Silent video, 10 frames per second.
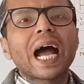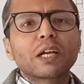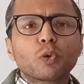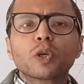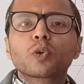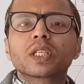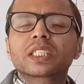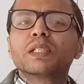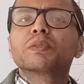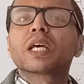I go to a
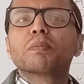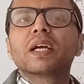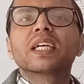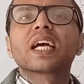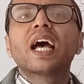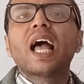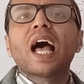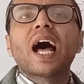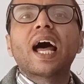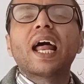stem cell bank
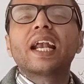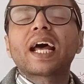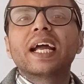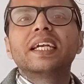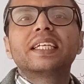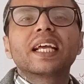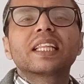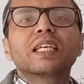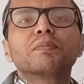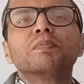and I
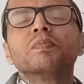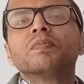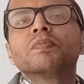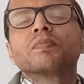tell them